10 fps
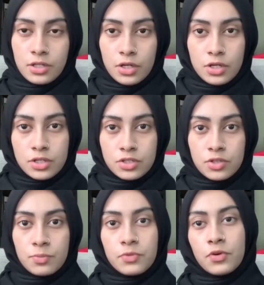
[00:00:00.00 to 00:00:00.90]
So
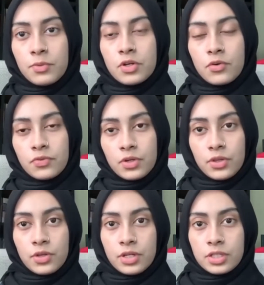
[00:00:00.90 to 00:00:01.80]
before we go further
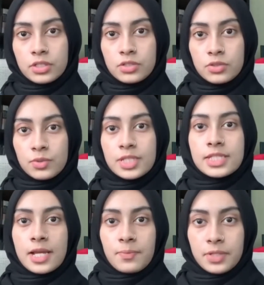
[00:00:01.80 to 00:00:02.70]
into its
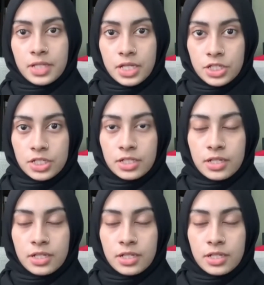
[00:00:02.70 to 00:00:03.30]
application,